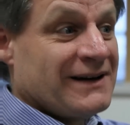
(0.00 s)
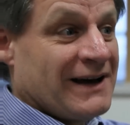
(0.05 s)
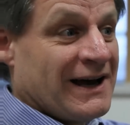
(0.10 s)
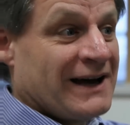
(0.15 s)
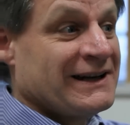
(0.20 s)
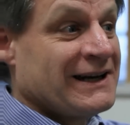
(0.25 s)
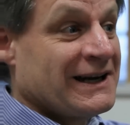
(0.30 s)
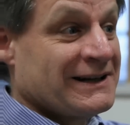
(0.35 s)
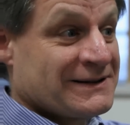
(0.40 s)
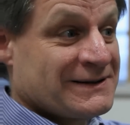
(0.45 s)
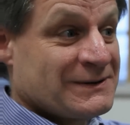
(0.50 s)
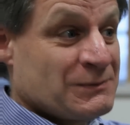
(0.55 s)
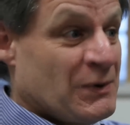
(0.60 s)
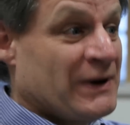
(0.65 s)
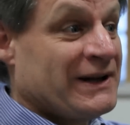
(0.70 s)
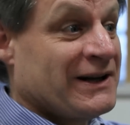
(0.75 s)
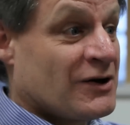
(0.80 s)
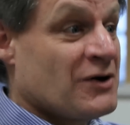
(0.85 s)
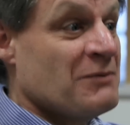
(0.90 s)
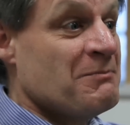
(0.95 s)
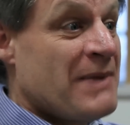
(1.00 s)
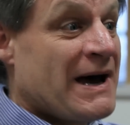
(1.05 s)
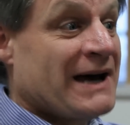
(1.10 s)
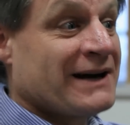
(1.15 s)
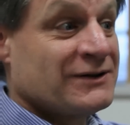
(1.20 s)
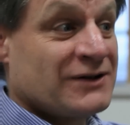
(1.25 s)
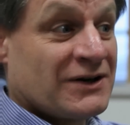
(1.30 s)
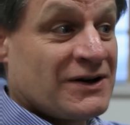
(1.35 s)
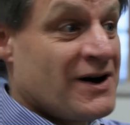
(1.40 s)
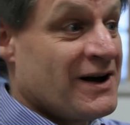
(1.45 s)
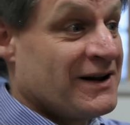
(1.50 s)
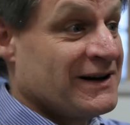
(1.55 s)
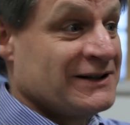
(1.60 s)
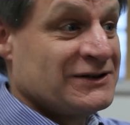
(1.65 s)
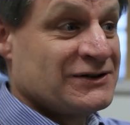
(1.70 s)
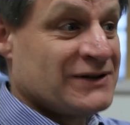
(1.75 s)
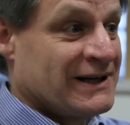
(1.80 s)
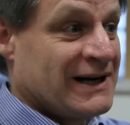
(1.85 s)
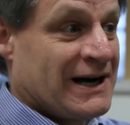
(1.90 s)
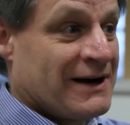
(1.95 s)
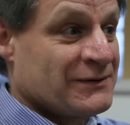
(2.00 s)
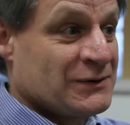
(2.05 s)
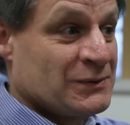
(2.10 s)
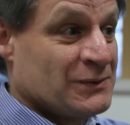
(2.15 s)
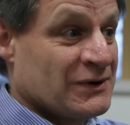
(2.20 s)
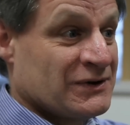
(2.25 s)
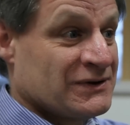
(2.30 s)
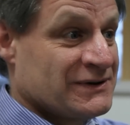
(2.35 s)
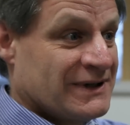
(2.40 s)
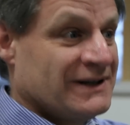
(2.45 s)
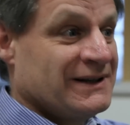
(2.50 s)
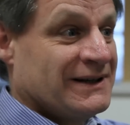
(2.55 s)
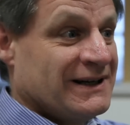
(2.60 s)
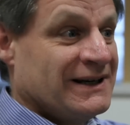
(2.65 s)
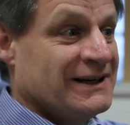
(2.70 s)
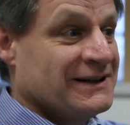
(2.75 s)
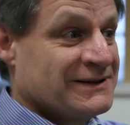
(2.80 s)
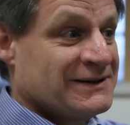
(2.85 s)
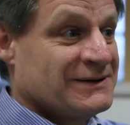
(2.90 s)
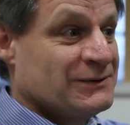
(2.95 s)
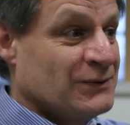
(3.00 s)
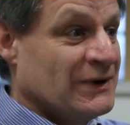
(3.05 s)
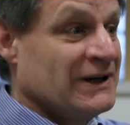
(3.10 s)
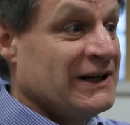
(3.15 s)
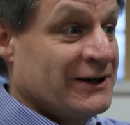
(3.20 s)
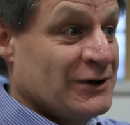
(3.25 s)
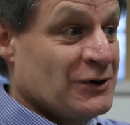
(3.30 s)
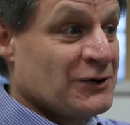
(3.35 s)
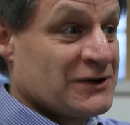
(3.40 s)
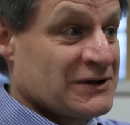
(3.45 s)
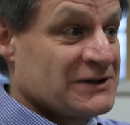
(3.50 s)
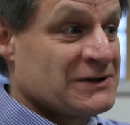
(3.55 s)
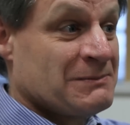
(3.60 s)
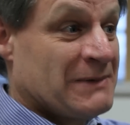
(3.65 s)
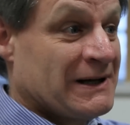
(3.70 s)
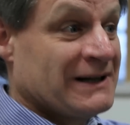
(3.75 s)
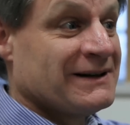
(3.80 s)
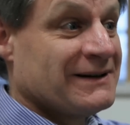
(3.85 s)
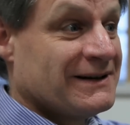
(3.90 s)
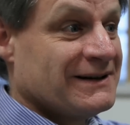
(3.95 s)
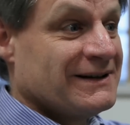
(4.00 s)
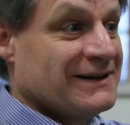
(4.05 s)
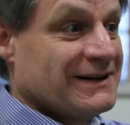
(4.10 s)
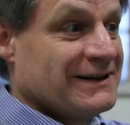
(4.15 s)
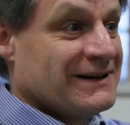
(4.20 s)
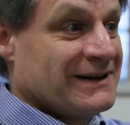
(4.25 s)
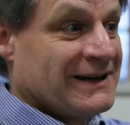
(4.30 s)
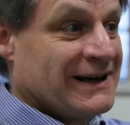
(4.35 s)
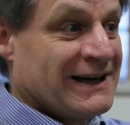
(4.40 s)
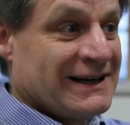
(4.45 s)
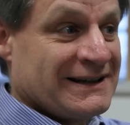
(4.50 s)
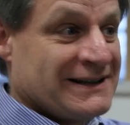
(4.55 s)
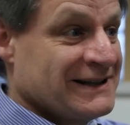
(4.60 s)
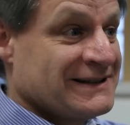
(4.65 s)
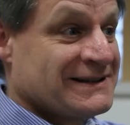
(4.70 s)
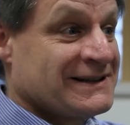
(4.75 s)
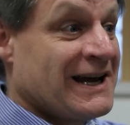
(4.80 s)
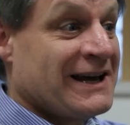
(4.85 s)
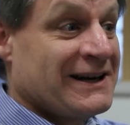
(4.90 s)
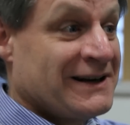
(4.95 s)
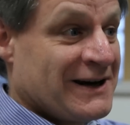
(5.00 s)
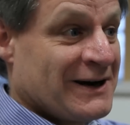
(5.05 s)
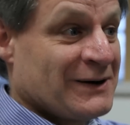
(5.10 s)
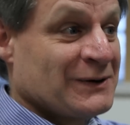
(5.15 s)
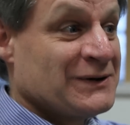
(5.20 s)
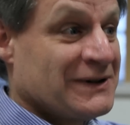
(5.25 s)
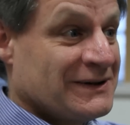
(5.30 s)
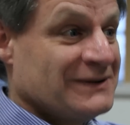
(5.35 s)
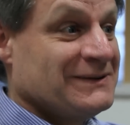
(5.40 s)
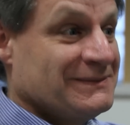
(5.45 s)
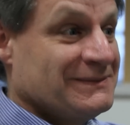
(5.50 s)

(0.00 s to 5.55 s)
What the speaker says: And that's when they come back to college and afterwards, it's really noticeable. They stand out.